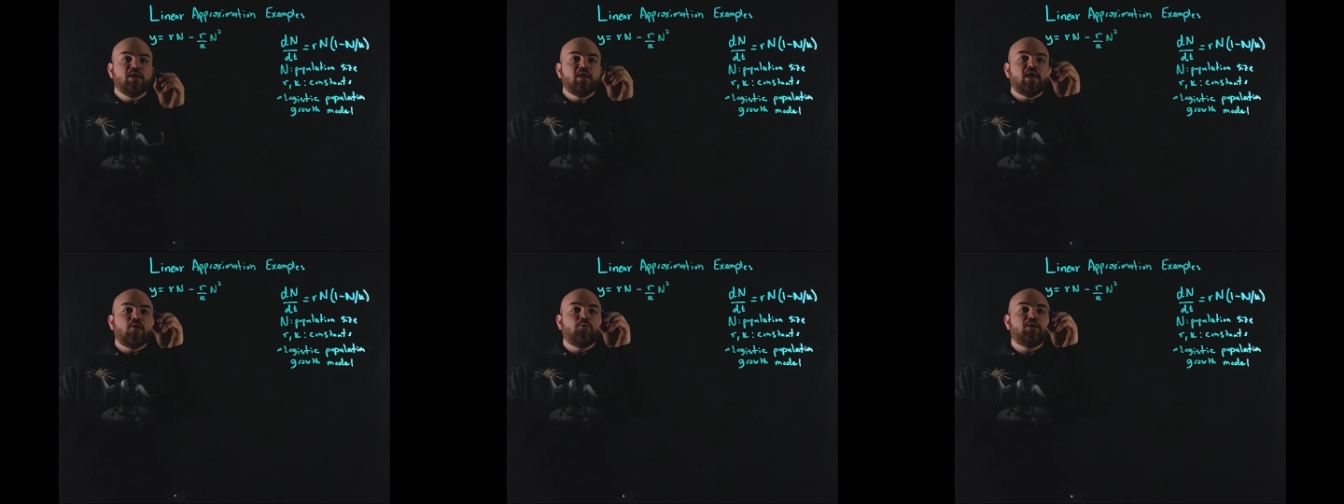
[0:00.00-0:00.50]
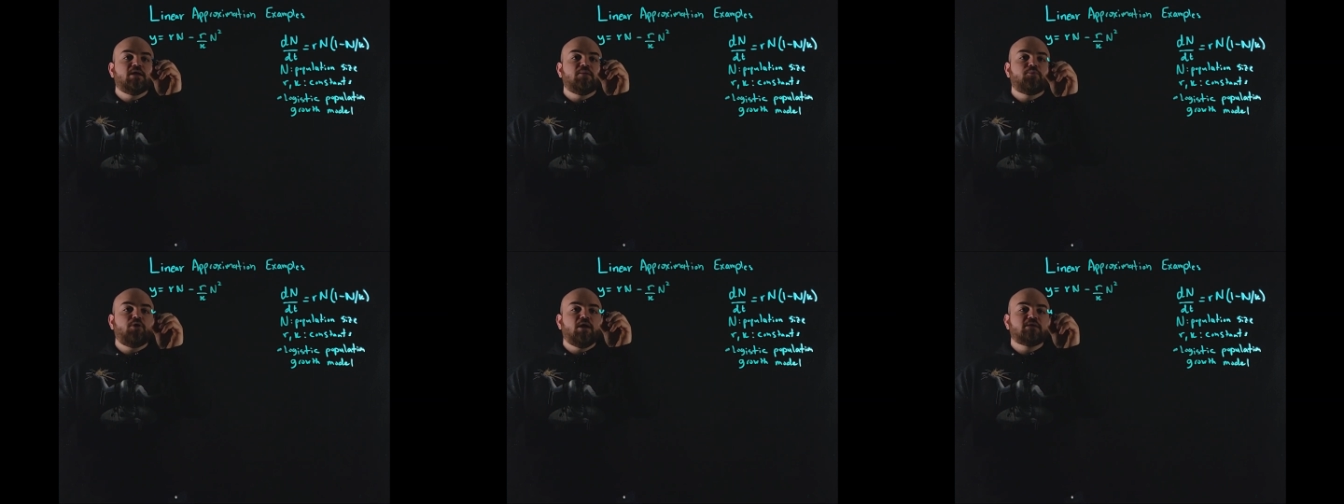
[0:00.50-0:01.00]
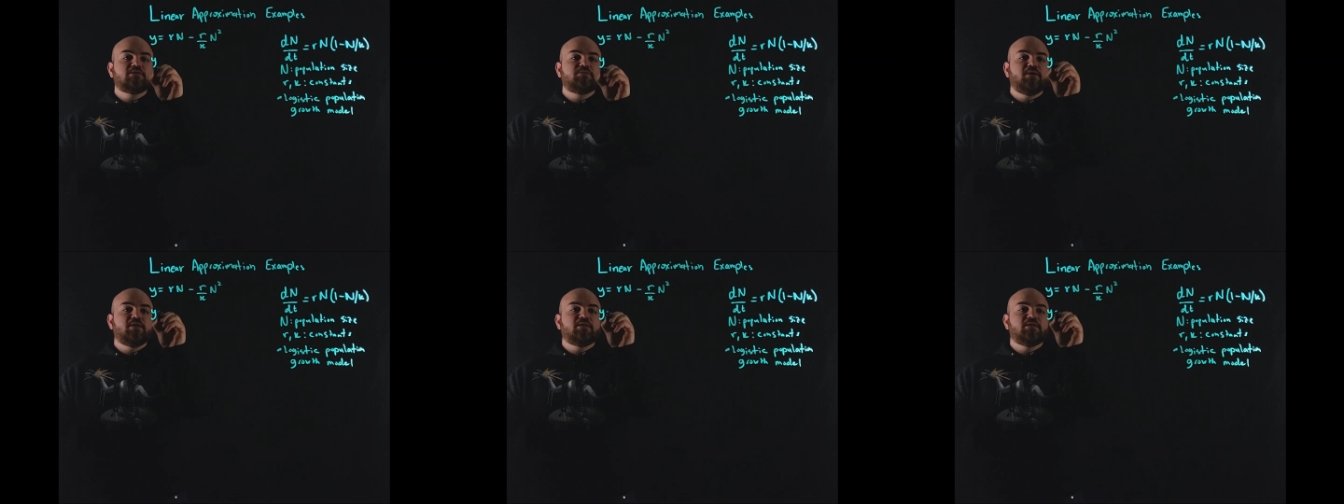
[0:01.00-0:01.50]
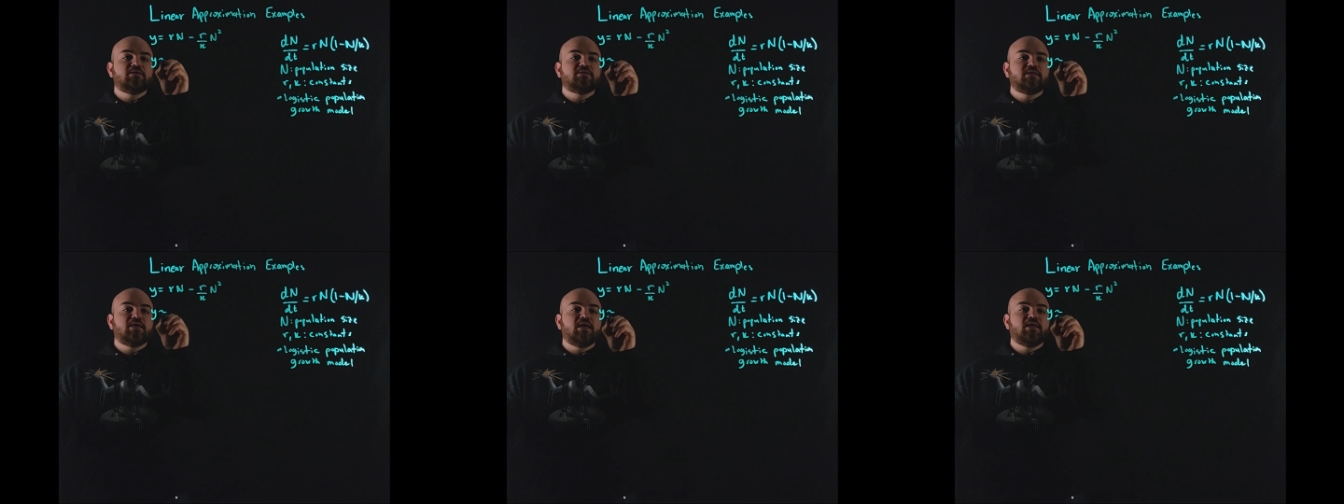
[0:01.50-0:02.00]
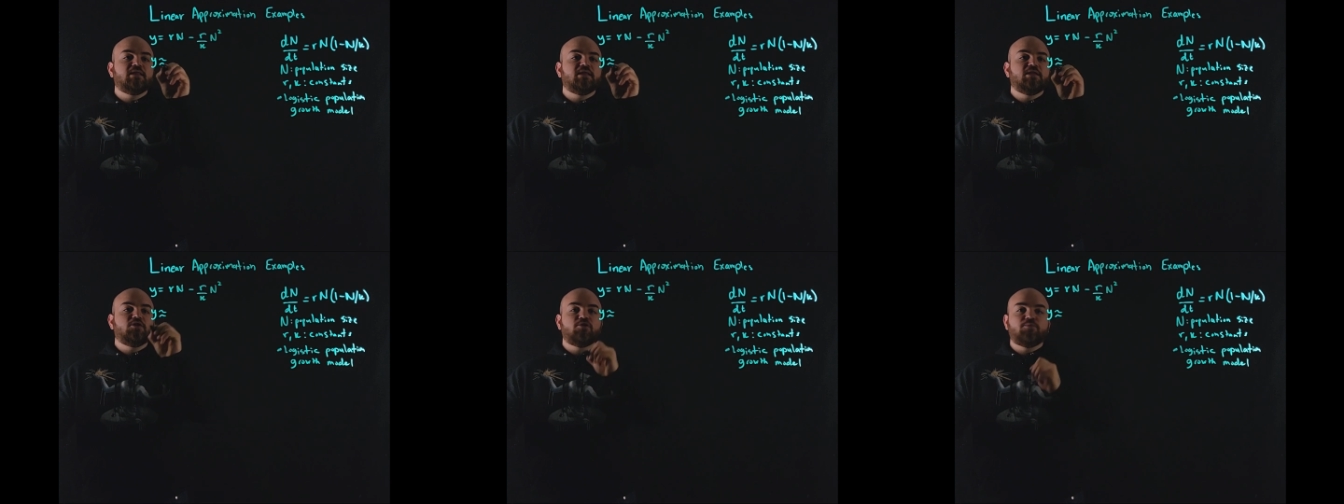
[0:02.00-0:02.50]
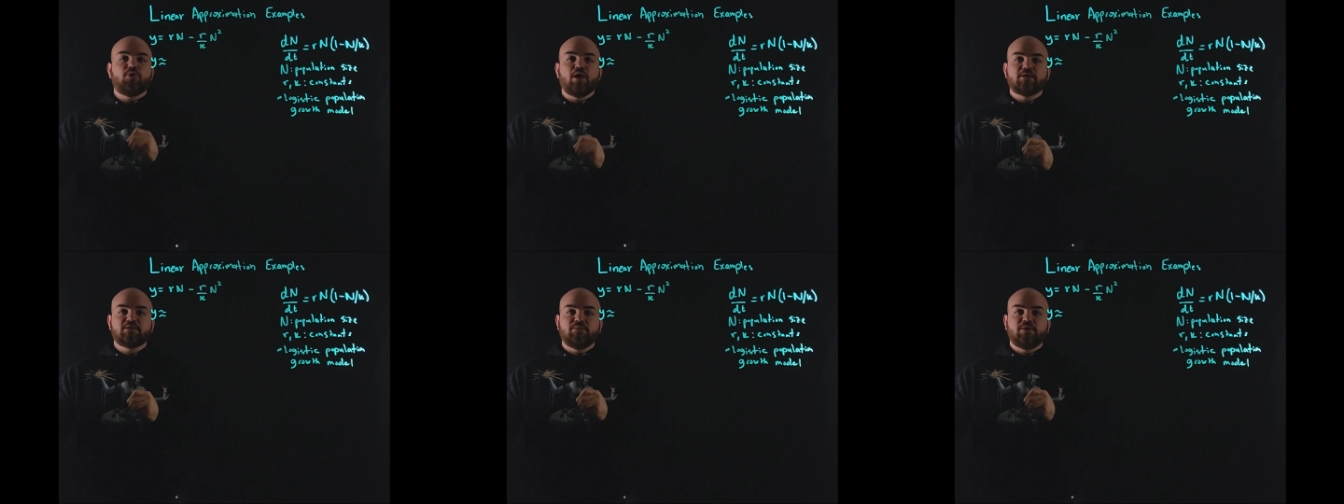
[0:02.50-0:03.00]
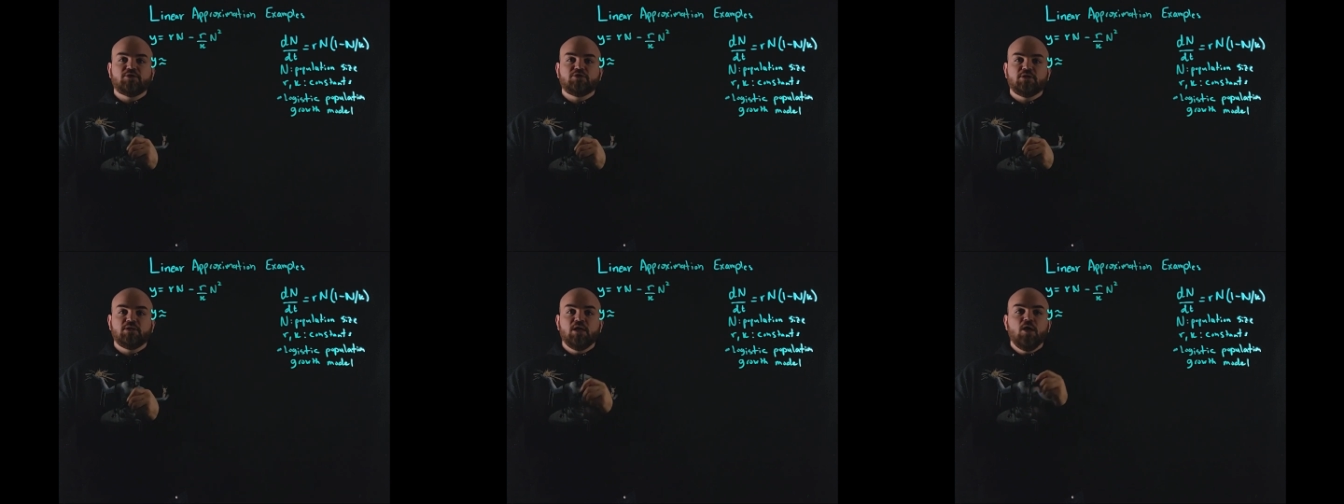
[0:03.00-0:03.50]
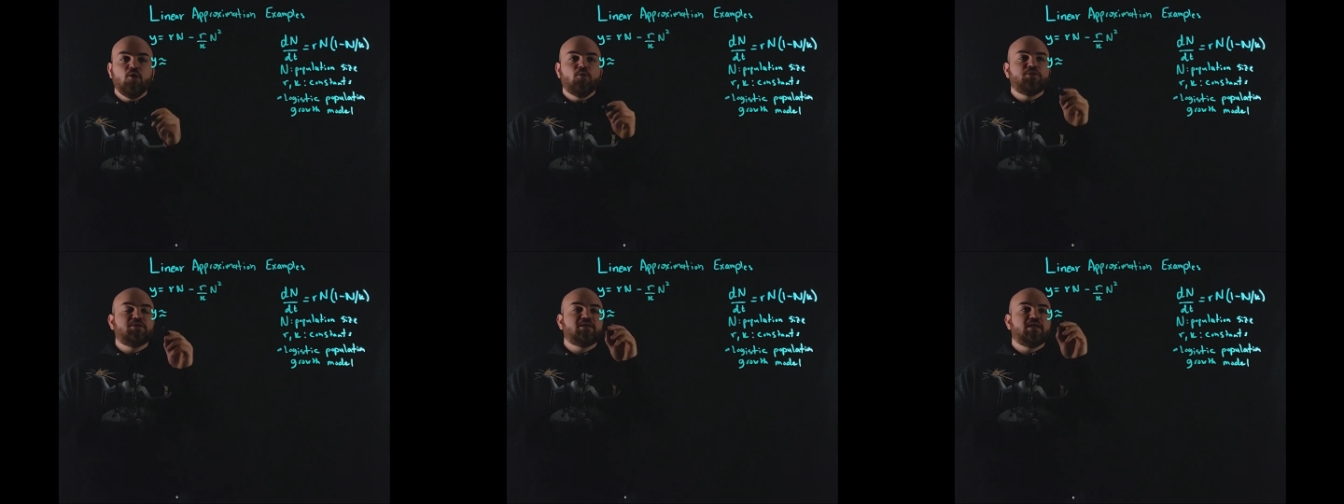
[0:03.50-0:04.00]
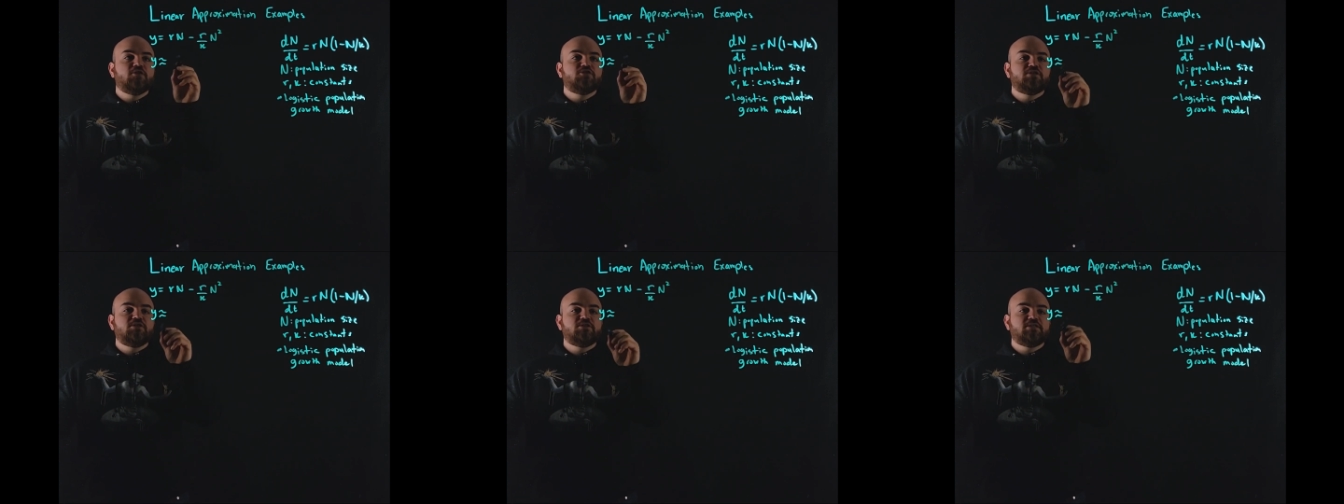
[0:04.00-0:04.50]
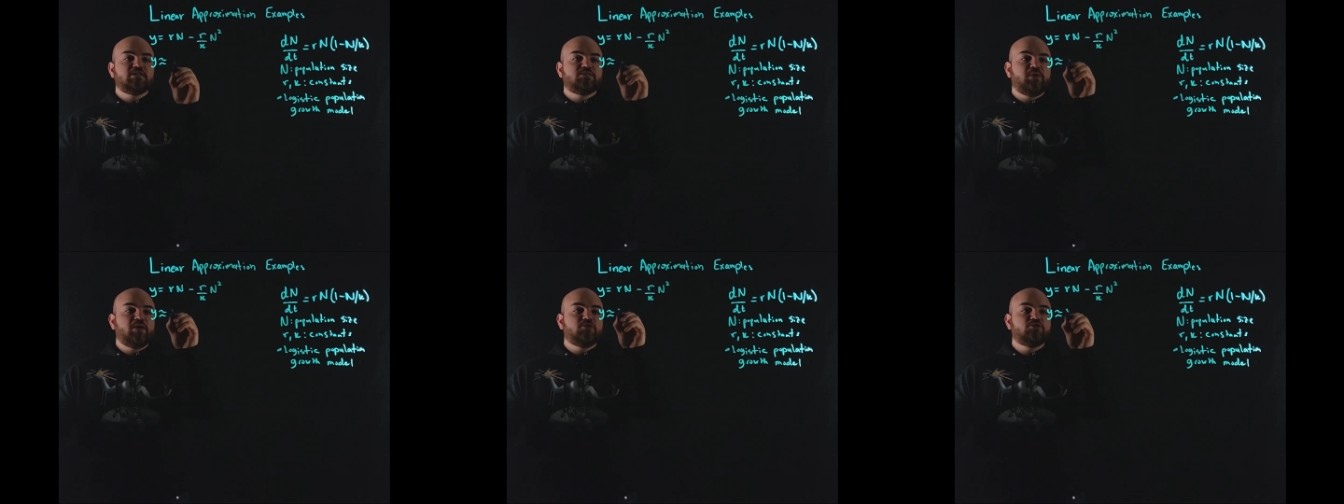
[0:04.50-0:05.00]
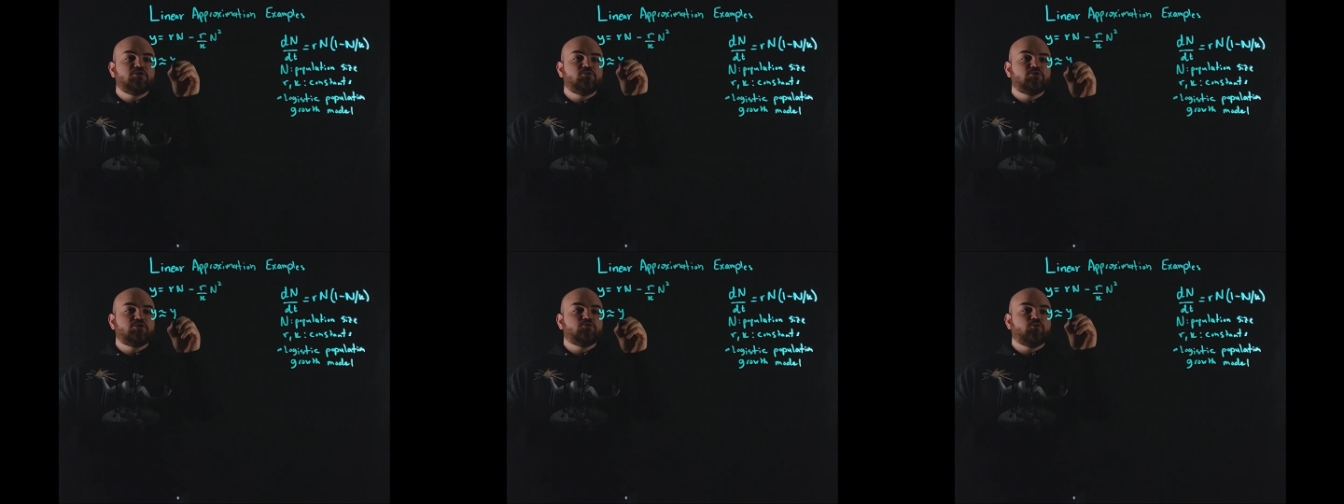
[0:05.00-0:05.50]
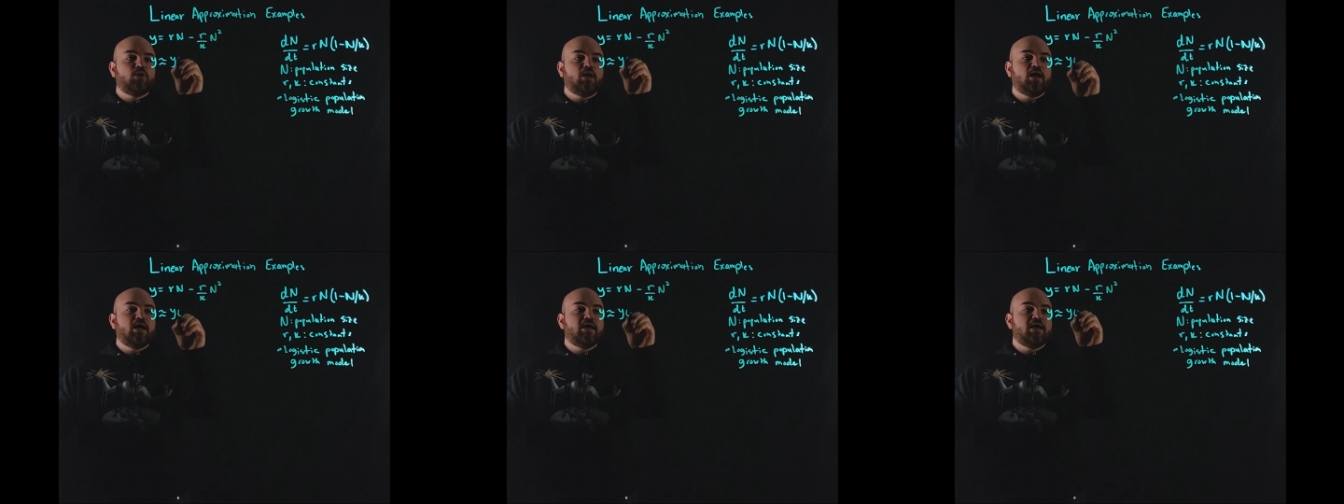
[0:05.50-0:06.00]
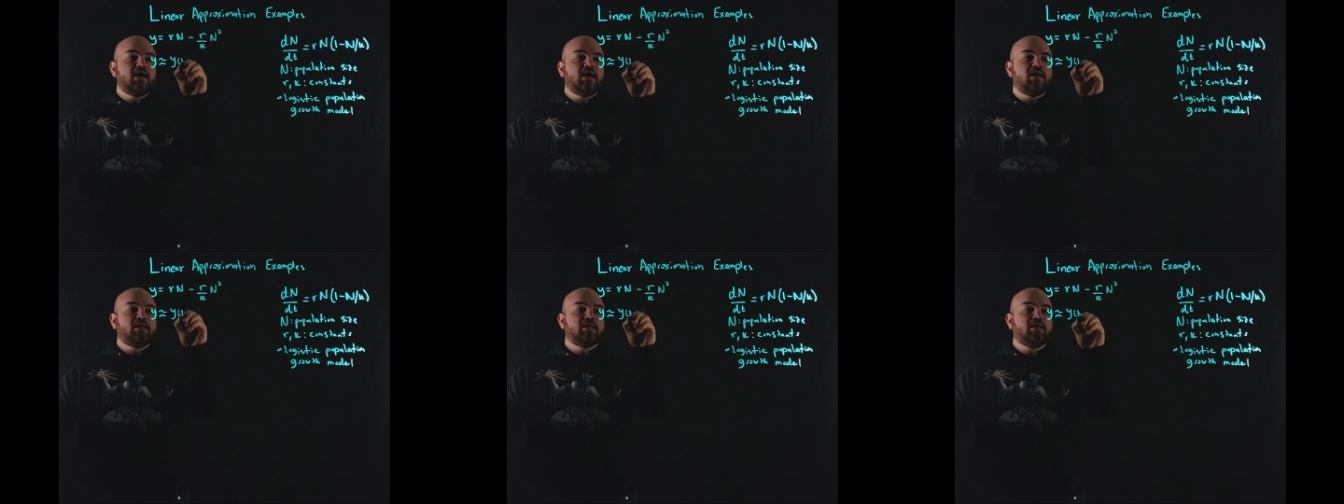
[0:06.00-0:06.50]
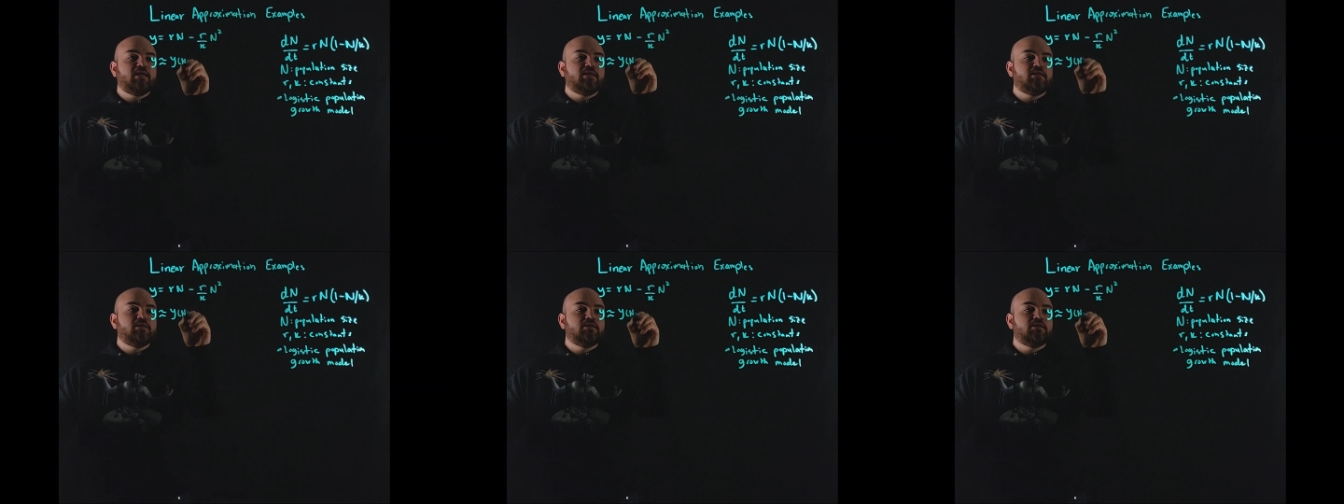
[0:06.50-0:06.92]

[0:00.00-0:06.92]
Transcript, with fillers: And we can approximate this, again, linear approximation with the Taylor series expansion, which is y at n